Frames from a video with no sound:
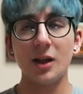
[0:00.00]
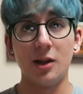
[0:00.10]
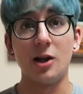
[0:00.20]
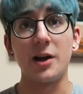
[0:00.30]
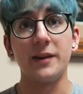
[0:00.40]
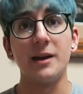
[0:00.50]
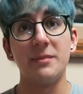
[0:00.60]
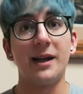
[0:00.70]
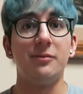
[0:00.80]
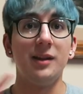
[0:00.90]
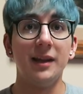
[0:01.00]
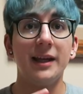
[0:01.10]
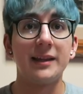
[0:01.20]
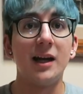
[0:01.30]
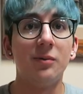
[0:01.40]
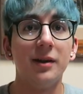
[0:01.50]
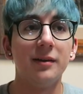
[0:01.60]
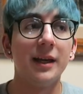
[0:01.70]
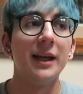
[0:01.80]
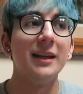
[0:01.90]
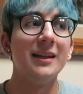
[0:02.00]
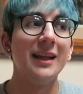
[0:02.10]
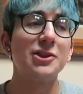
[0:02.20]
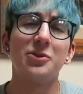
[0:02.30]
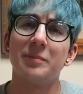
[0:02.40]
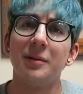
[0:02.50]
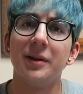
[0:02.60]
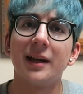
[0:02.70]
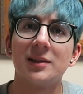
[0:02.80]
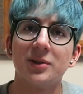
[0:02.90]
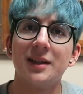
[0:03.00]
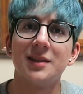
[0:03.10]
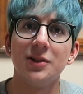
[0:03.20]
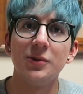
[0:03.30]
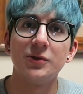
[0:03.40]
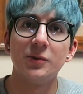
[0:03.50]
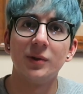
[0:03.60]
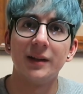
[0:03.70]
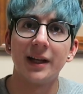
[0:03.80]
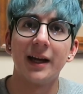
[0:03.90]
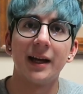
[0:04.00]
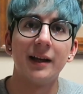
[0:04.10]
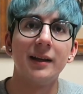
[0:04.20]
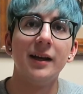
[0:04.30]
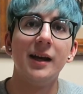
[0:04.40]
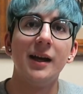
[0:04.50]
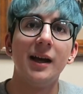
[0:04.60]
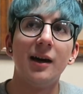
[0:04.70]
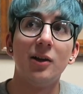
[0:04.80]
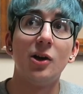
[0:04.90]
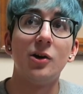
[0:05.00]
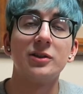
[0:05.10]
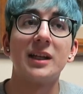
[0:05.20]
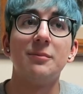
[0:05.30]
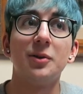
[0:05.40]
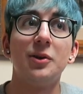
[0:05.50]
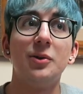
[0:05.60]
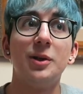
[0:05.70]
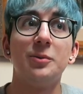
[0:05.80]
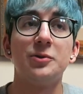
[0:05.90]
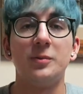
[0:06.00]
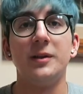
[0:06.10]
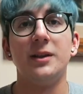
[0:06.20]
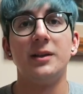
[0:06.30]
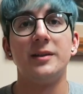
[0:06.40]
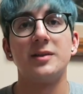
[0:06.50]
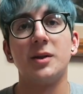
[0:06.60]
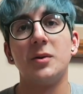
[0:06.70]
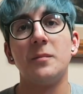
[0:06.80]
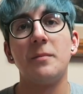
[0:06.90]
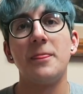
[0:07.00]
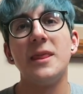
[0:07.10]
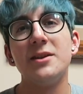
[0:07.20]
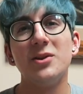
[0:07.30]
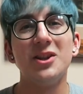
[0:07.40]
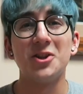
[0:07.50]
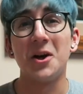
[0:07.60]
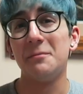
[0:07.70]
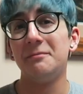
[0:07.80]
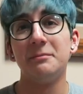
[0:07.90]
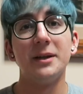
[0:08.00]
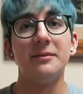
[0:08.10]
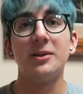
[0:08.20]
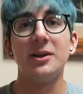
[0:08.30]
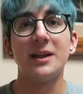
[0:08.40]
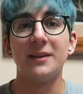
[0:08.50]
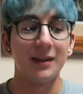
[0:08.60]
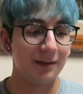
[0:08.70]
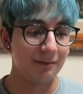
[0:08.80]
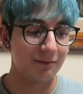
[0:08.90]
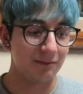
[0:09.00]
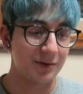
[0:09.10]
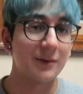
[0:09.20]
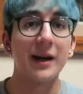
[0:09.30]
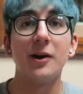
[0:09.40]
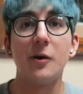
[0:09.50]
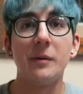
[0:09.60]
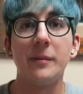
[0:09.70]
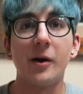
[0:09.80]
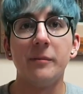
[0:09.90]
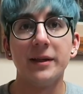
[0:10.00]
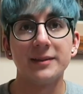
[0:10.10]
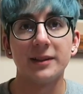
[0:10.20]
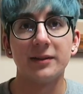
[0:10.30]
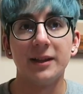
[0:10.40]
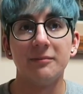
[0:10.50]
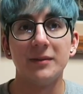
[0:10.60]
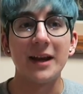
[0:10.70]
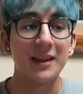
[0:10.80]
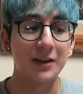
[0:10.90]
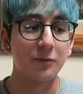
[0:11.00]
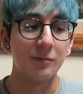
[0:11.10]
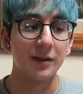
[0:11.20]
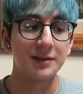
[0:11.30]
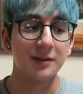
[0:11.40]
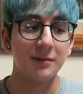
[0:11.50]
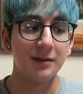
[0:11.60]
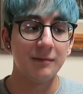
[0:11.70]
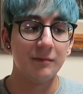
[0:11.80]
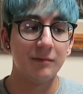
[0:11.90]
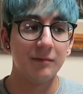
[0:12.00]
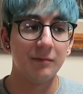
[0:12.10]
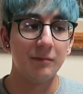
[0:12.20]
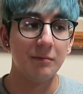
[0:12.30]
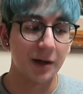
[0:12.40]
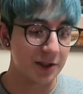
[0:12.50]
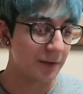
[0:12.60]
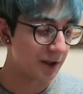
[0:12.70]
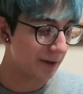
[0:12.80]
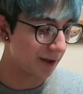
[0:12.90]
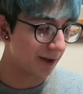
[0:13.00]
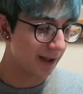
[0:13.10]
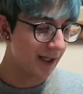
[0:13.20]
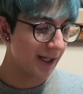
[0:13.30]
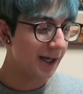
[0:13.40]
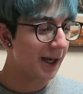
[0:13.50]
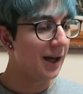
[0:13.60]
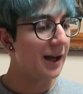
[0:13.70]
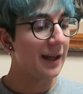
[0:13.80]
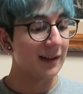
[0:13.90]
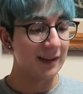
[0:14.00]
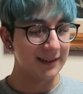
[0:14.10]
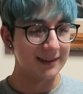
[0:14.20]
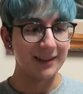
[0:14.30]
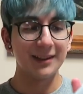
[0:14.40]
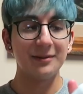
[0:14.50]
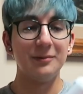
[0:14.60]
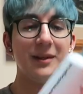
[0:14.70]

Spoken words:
a lot of them and I really like that one. And Nature Republic has one that's a yuzu one that I had a long time ago, and it was really good. So they do the job, but they're nothing to write home about basically. I think the formulas could be much better. Cleansing,